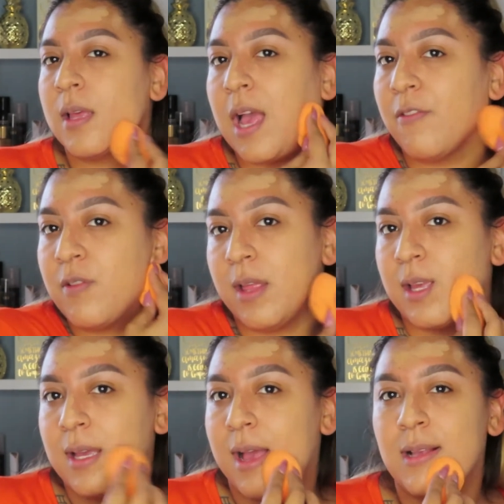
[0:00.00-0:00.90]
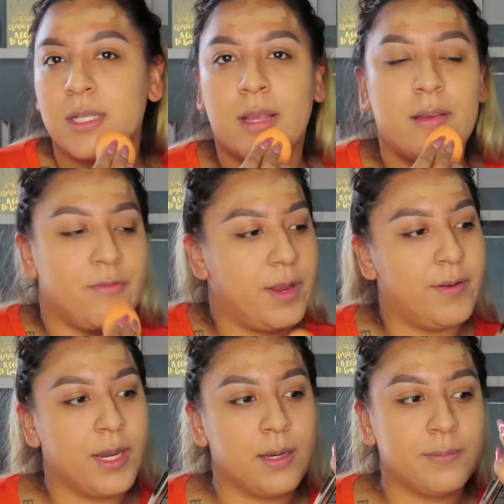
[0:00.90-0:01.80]
I feel like it has like a
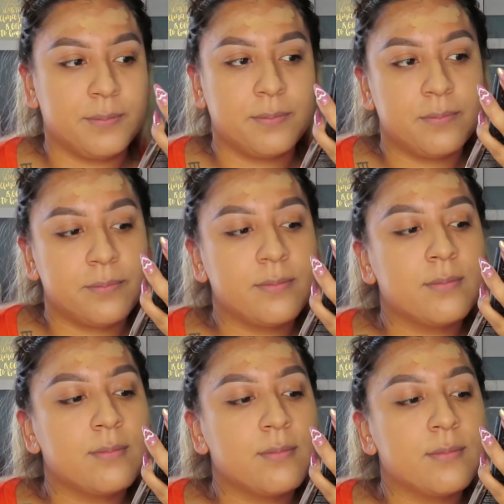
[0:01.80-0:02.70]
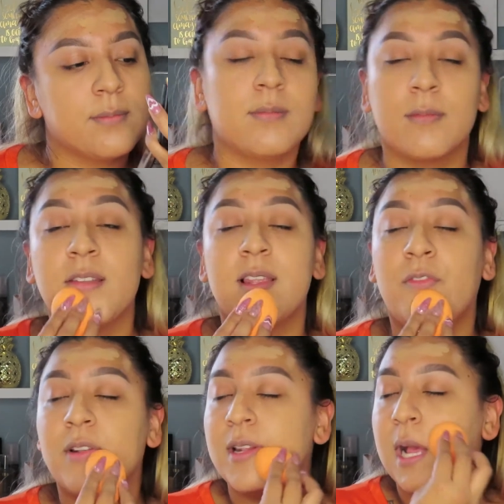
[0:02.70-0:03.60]
very, it
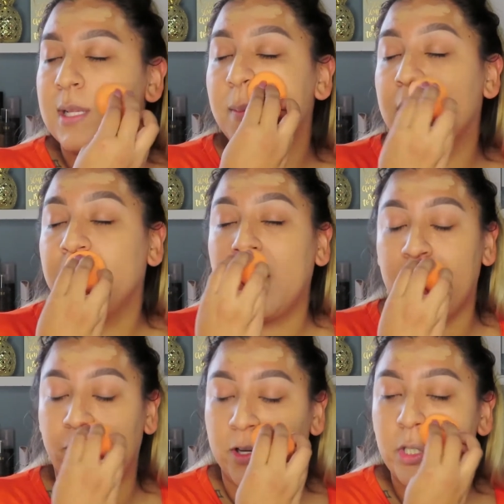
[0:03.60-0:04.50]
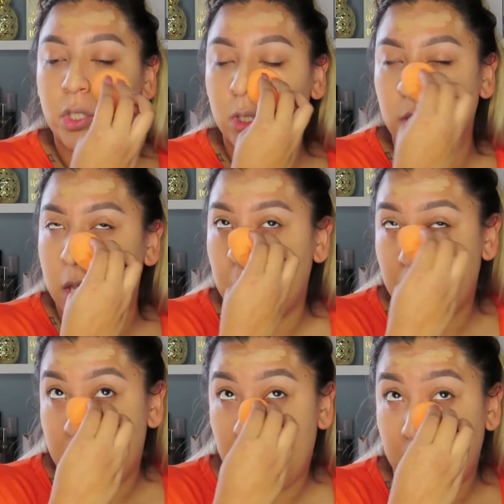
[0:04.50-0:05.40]
definitely has a medium coverage.
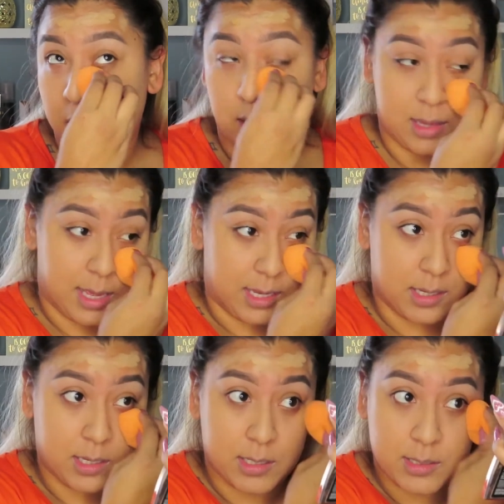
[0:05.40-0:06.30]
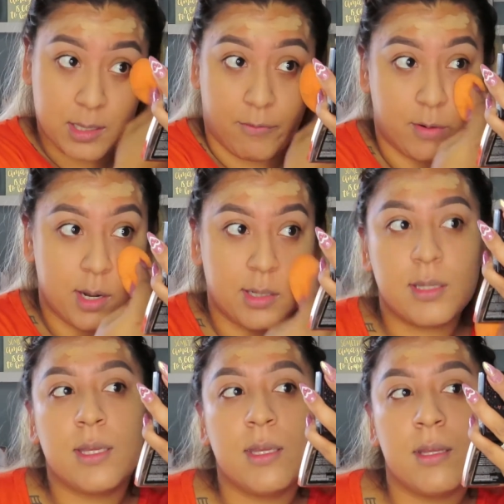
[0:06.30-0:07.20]
Like,
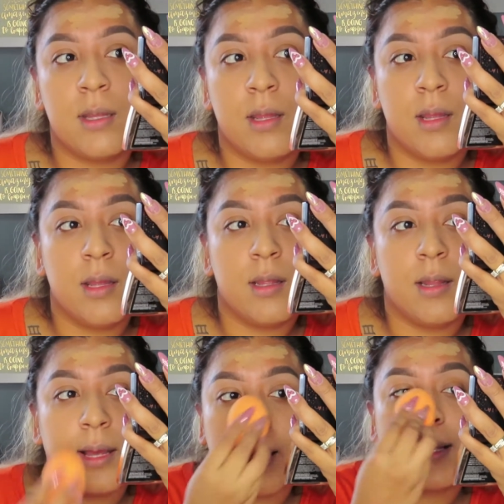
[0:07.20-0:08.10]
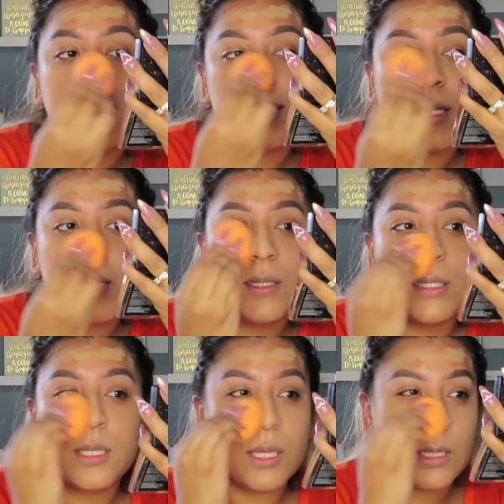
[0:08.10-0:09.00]
definitely. Like, I can still
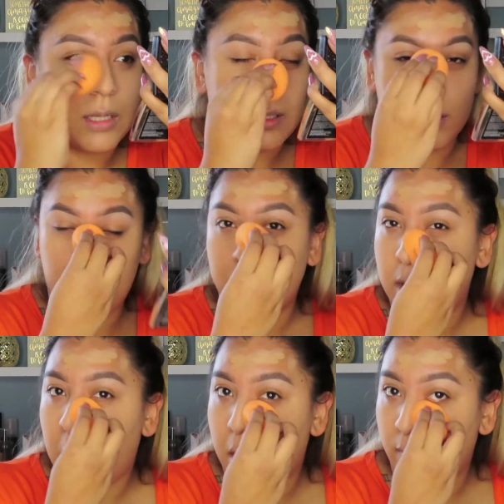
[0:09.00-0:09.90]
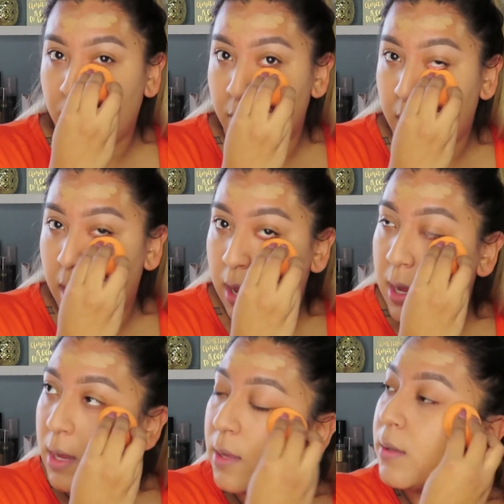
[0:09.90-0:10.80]
see a little bit of my